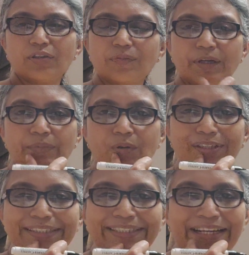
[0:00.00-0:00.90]
Do you remember
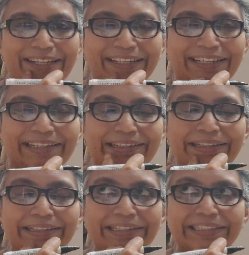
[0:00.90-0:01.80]
what is R?
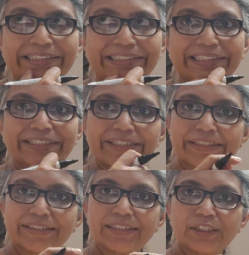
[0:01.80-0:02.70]
R is the
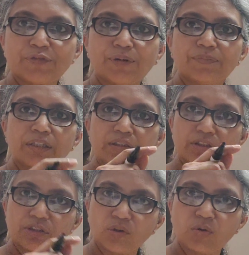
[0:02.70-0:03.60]
distance from the
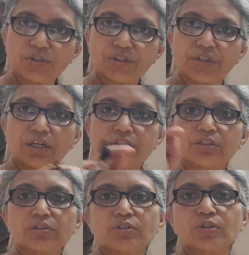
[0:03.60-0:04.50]
source
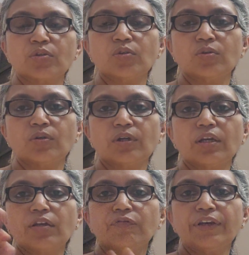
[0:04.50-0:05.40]
charge to
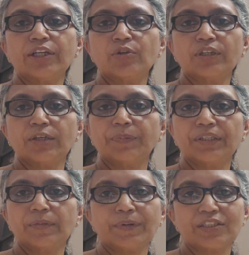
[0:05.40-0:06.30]
where you're
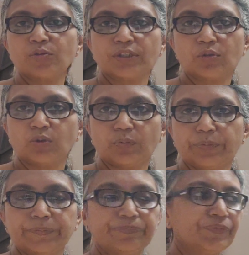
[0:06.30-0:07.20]
keeping the plus 1 coulomb.
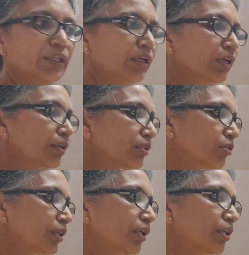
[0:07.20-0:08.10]

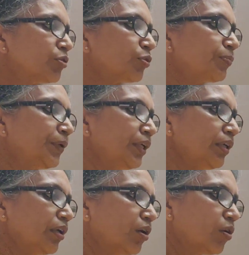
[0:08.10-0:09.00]
So here it would
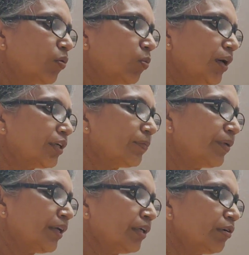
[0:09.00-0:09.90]
be
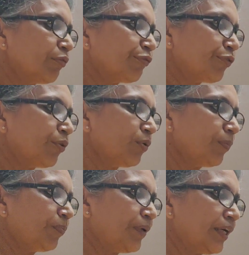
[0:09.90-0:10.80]
1 by
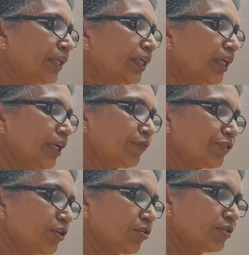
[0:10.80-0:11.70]
4 pi
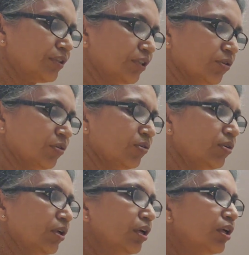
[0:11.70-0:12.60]
epsilon
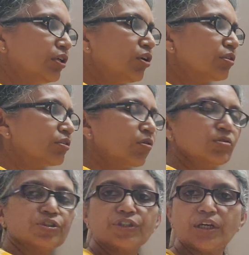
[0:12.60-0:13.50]
0. Your
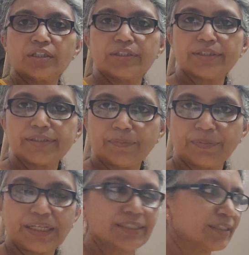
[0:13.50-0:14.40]
source charge is
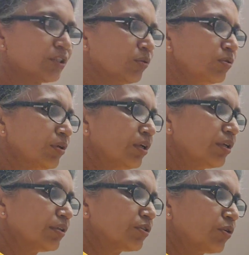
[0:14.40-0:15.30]
plus Q.
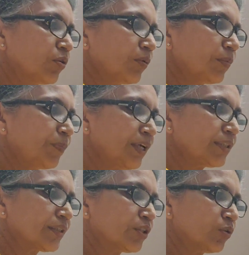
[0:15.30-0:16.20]
So
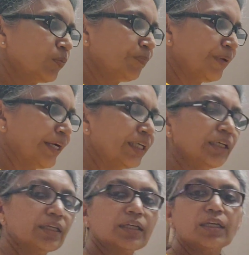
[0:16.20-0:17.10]
plus Q
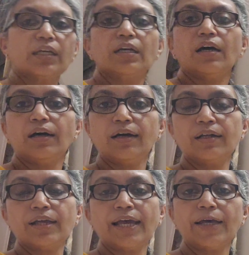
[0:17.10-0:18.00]
by
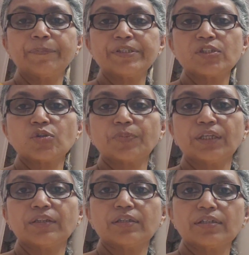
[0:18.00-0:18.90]
R happens to
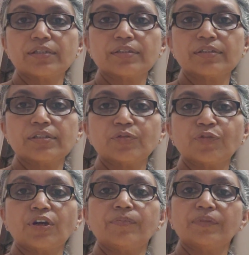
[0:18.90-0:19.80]
be the distance
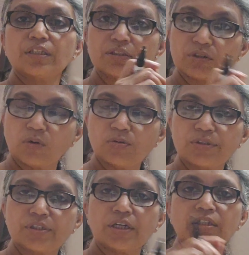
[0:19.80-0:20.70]
from the
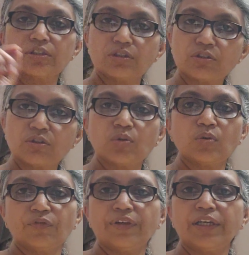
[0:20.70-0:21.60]
source charge
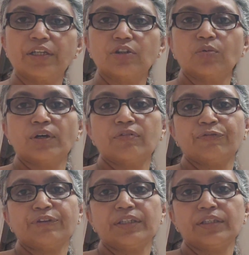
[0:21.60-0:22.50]
to where you are
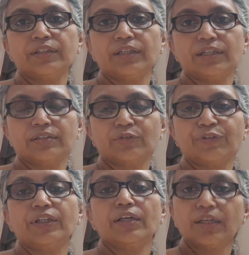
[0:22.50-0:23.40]
finding the electric
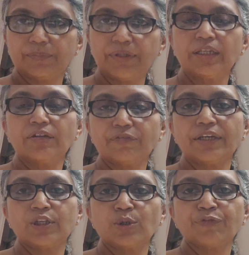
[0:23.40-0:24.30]
field, meaning
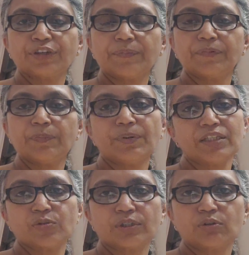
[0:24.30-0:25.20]
where you have kept the
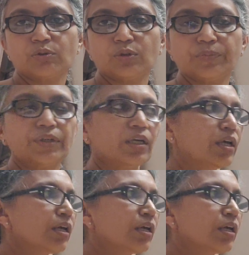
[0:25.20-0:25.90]
plus 1 coulomb.